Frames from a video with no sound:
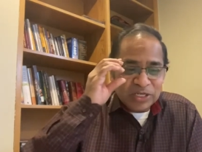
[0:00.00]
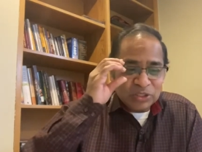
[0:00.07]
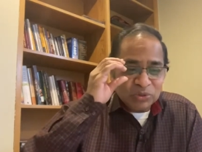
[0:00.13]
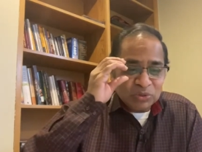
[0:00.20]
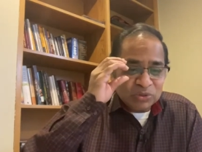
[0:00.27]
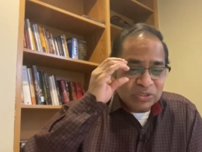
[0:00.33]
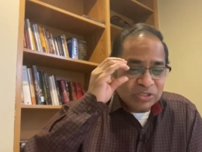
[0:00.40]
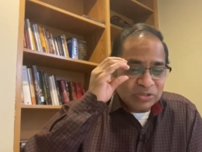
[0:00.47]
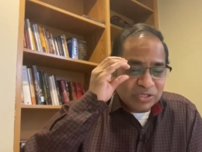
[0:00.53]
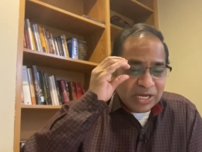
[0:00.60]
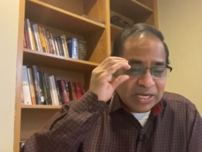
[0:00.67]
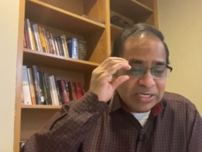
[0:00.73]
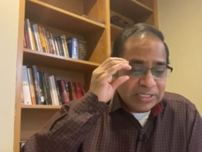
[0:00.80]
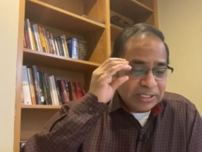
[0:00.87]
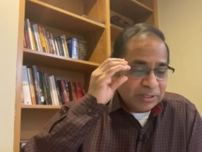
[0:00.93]
to the
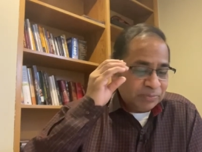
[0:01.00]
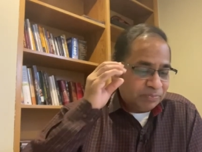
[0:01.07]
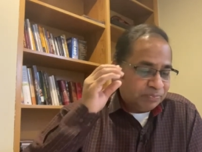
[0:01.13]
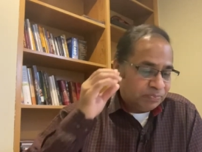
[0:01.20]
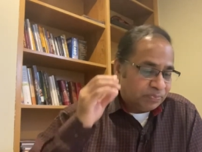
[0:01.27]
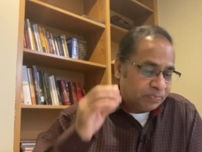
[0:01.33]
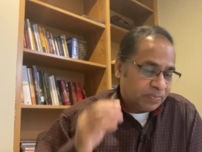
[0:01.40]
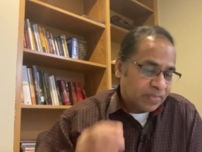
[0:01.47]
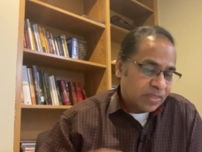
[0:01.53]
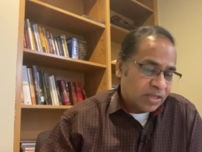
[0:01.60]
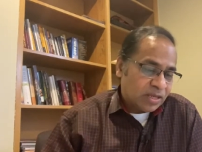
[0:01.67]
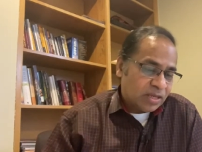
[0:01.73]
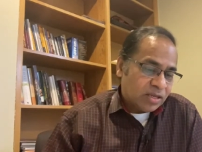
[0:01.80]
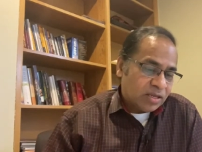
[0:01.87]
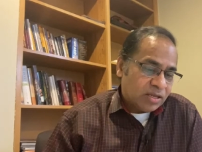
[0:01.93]
society.
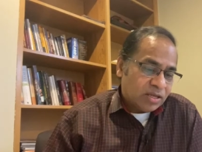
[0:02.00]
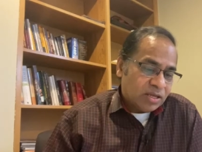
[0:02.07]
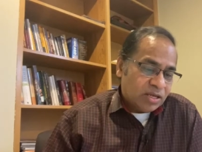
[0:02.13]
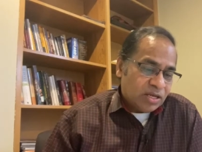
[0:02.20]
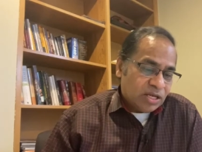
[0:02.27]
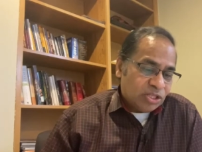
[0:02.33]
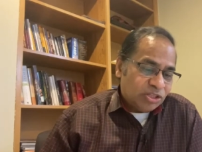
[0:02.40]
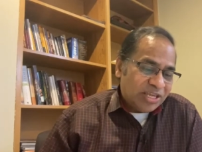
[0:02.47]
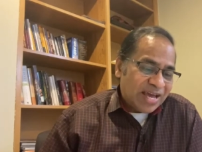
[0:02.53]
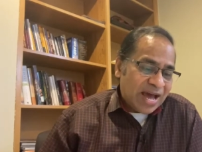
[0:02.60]
They